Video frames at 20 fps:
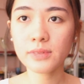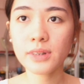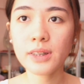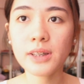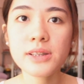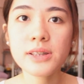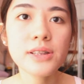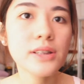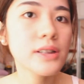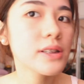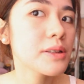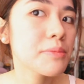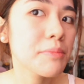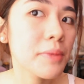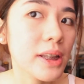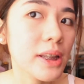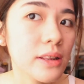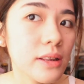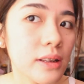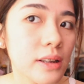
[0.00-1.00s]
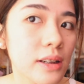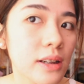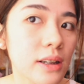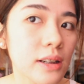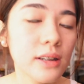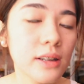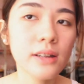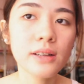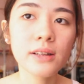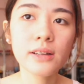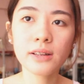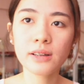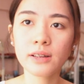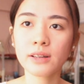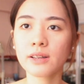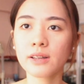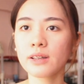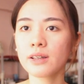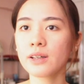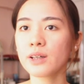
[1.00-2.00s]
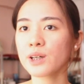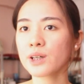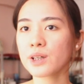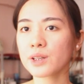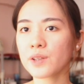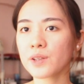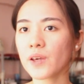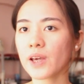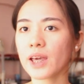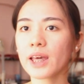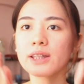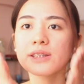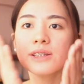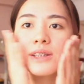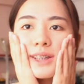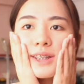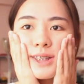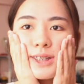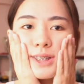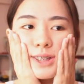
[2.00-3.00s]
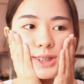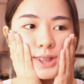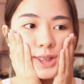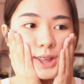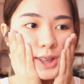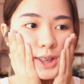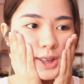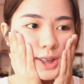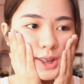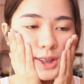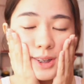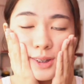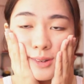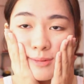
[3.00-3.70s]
Is this better? Okay, you guys can see.